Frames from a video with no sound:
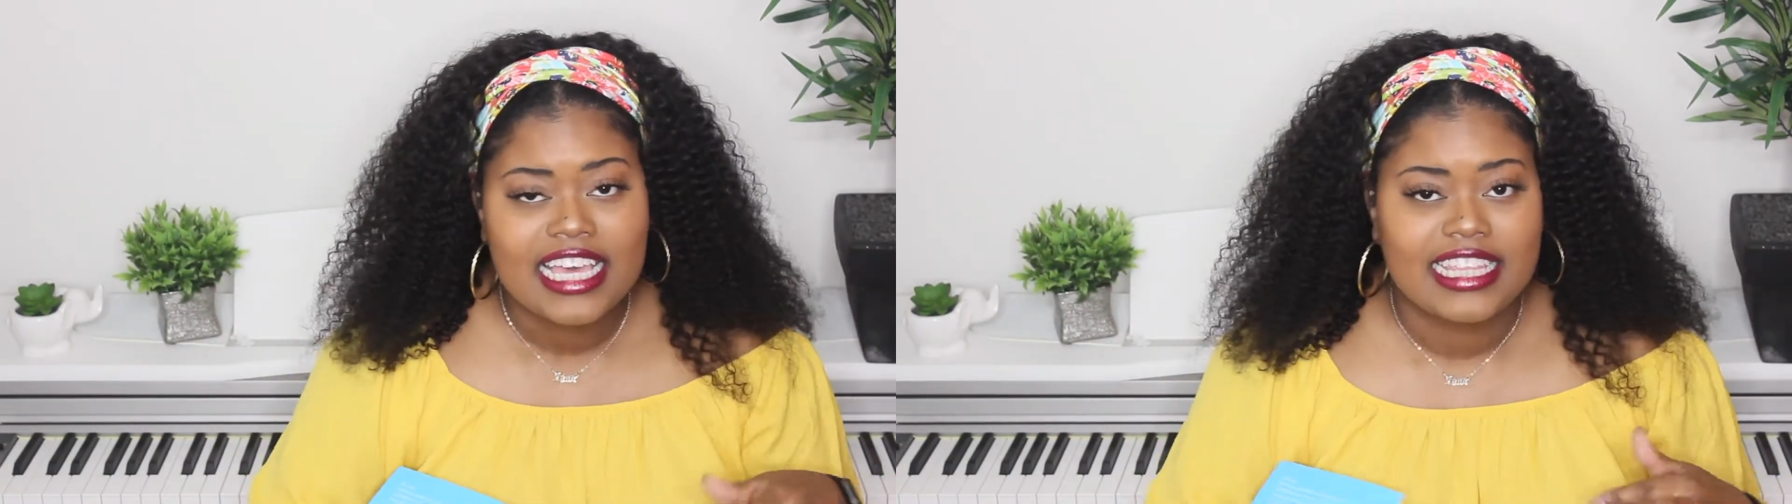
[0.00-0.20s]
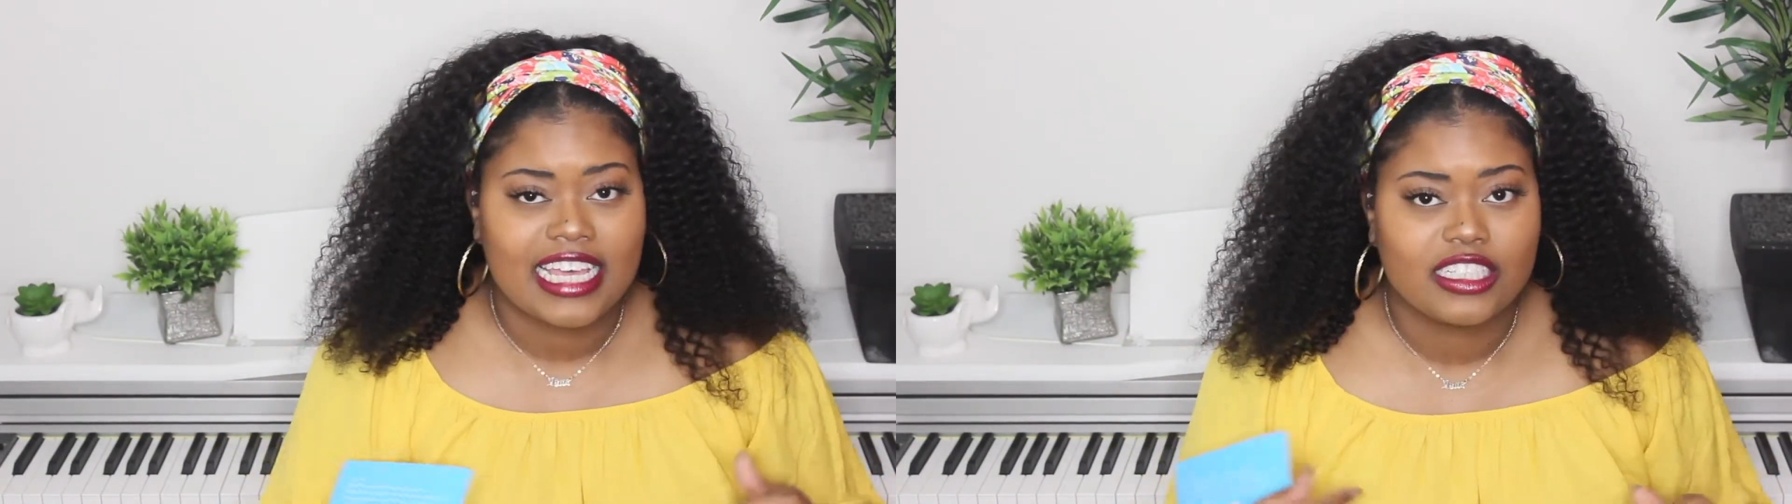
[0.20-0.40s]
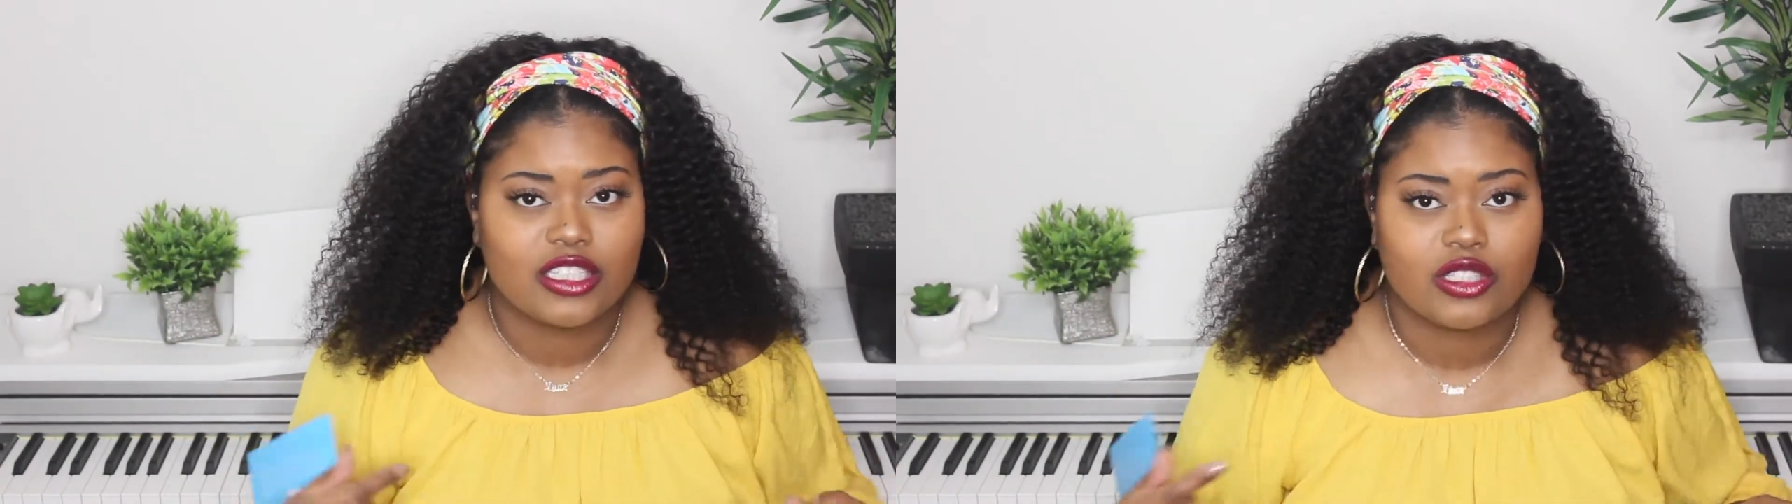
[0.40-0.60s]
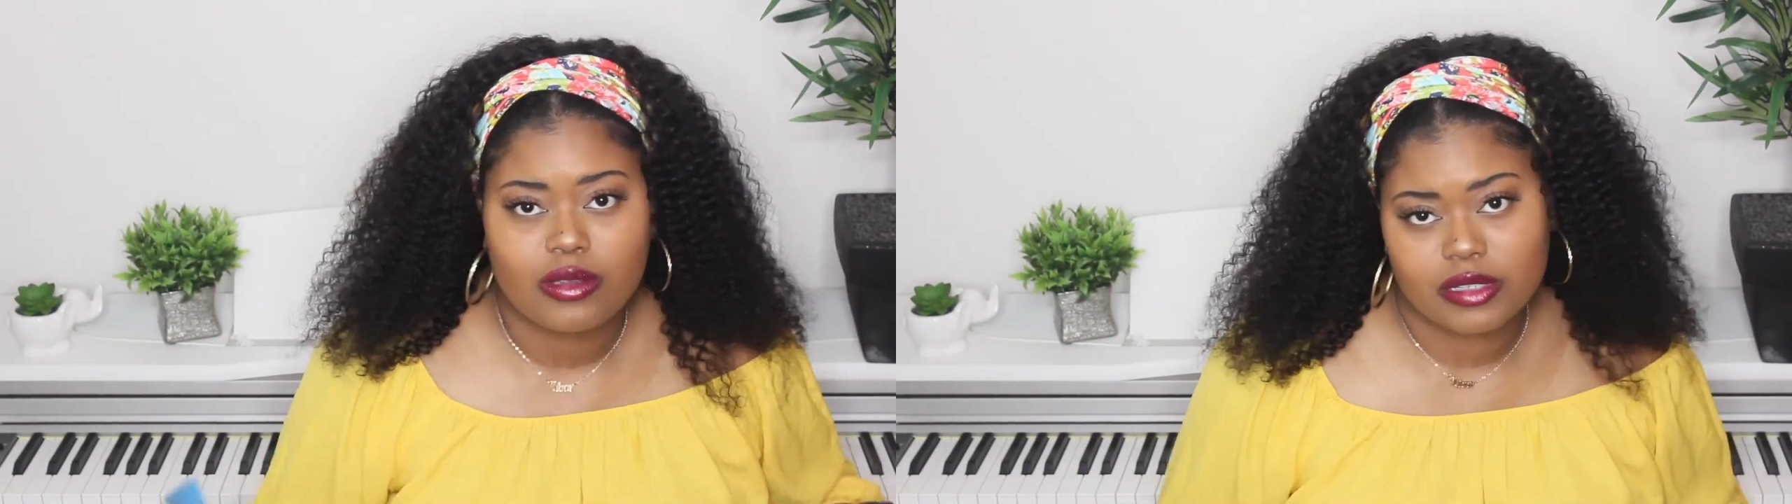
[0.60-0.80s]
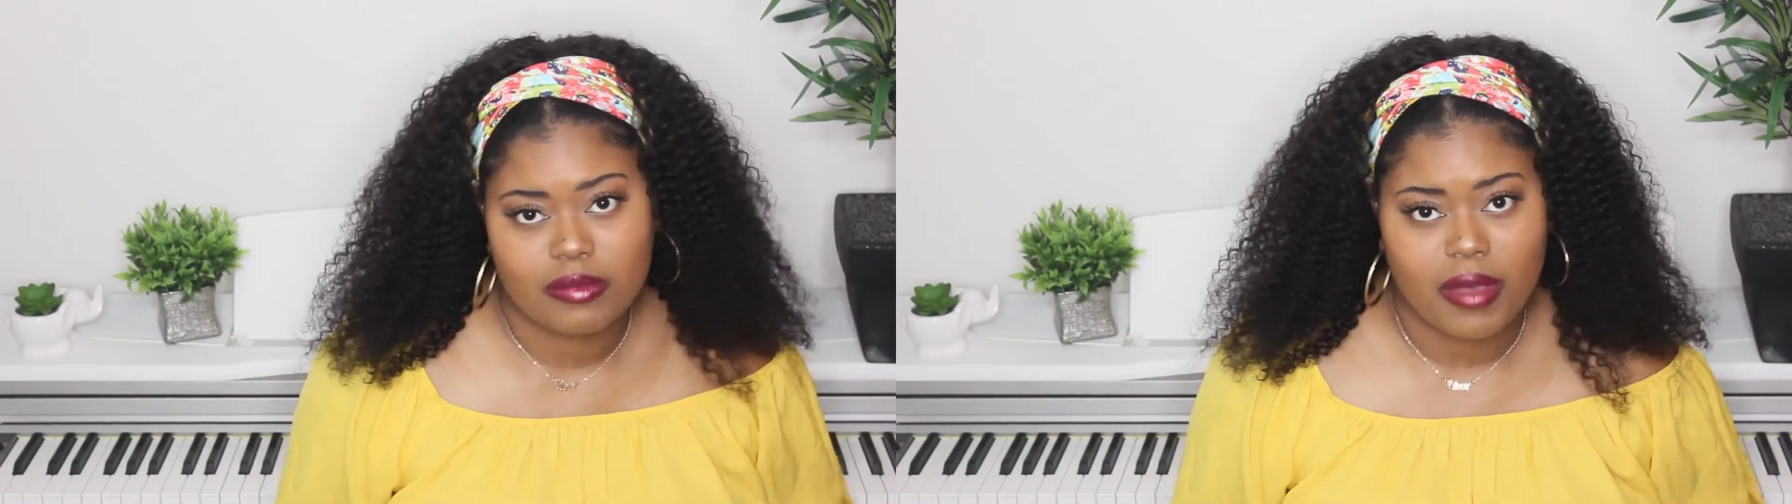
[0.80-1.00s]
down in the
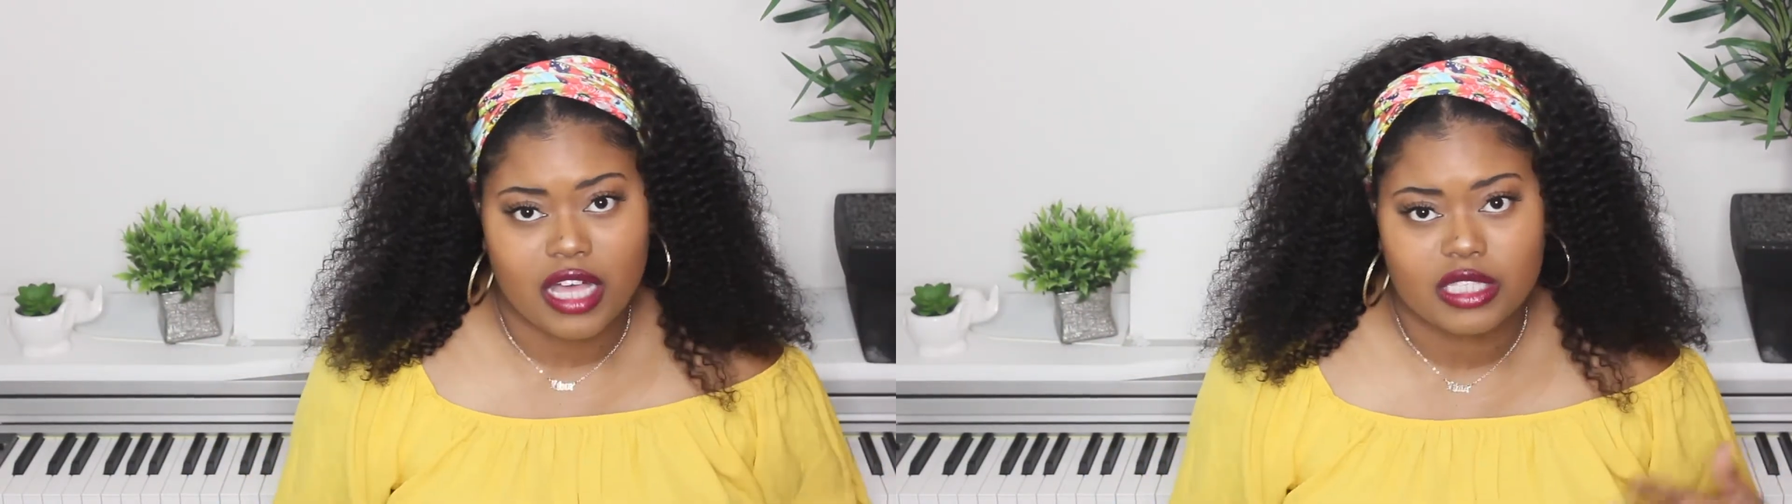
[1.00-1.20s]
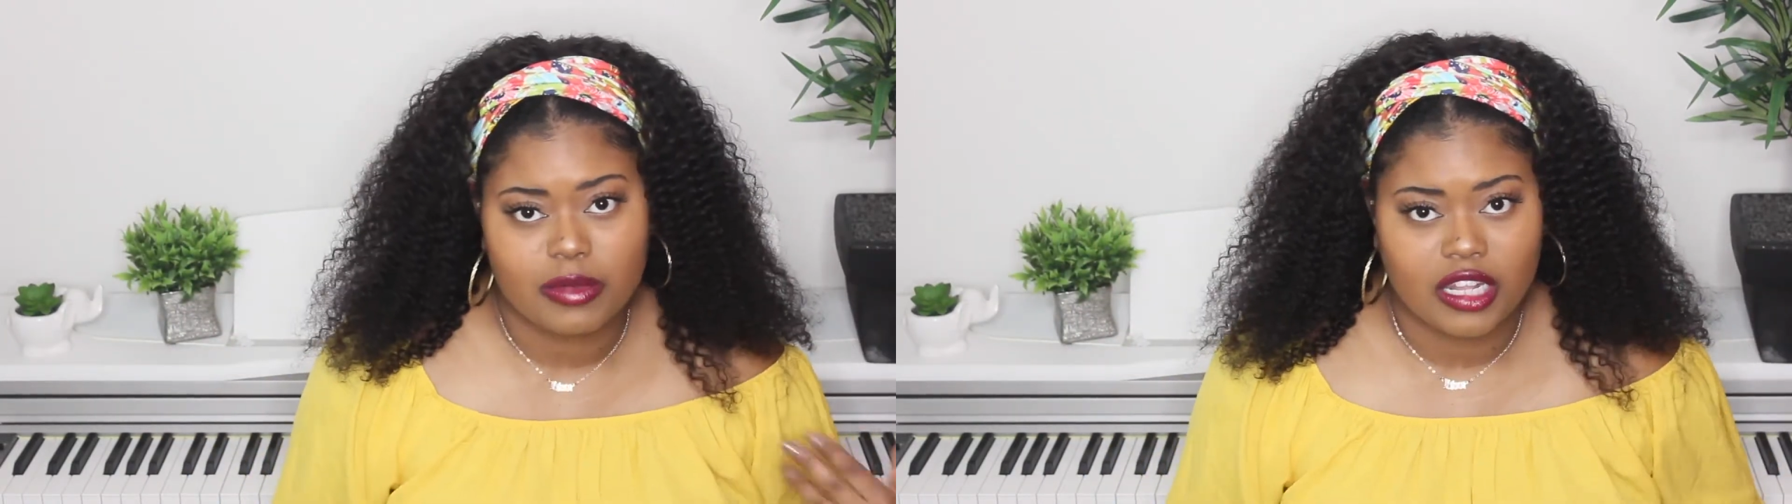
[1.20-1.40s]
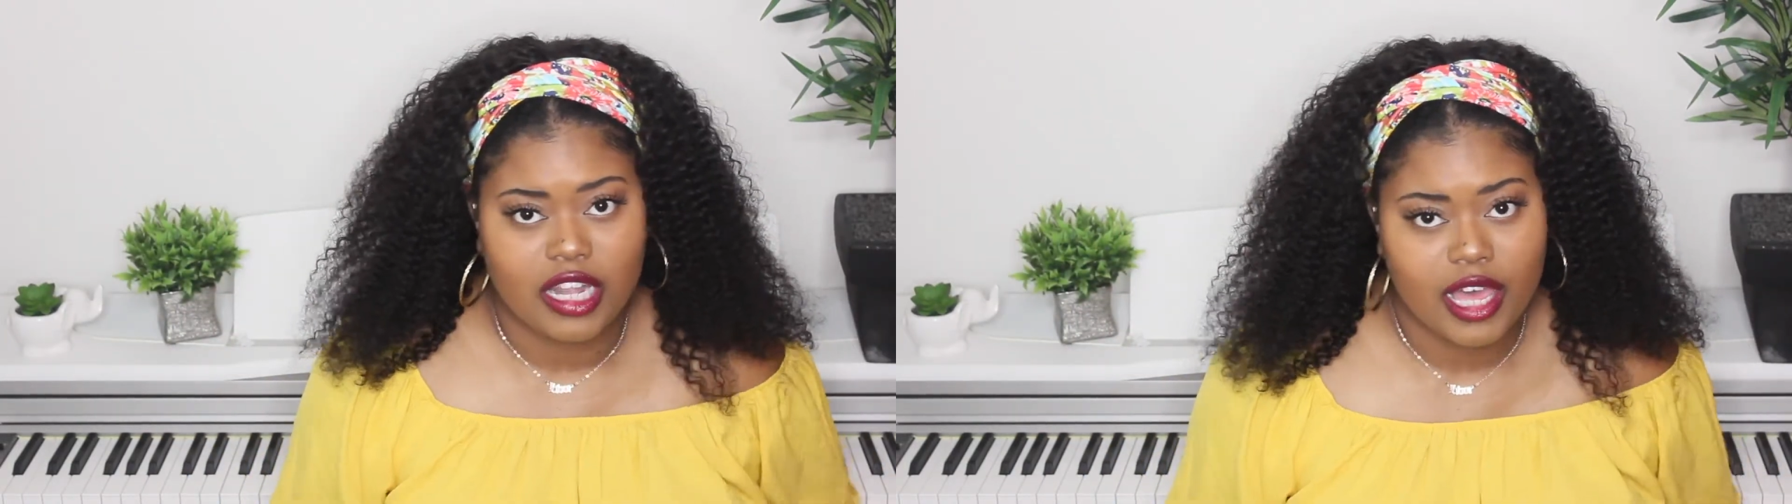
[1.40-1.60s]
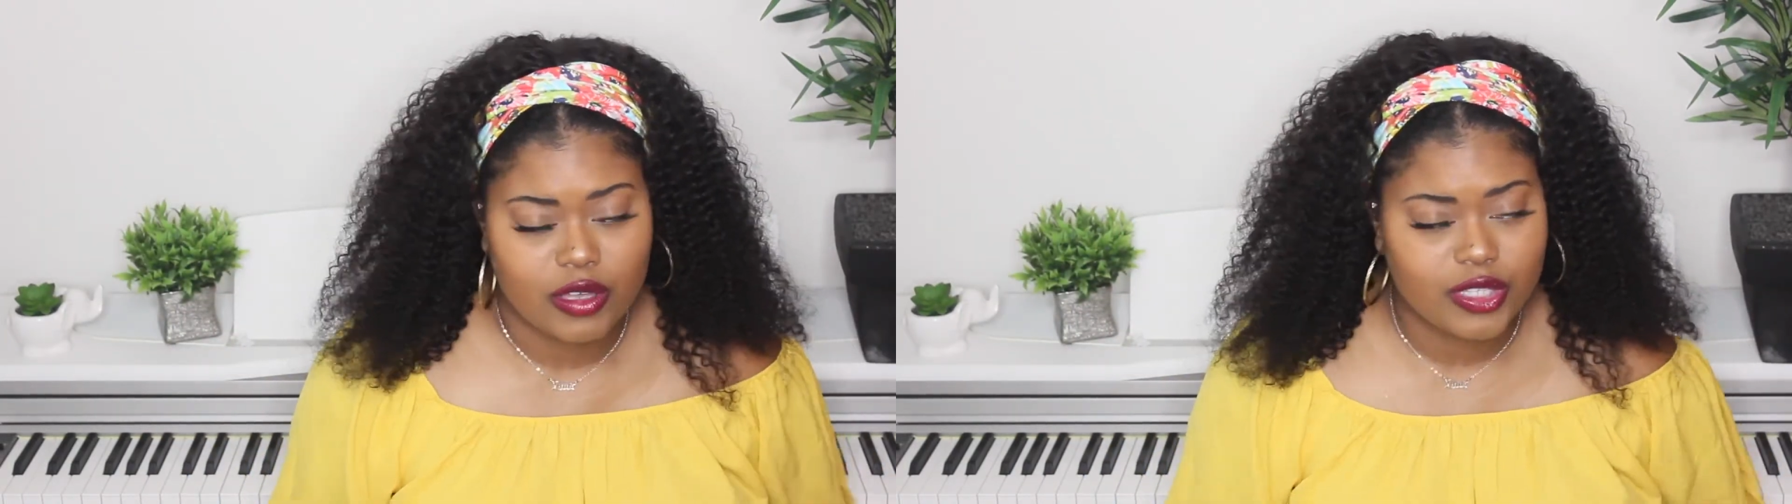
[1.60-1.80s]
description box below,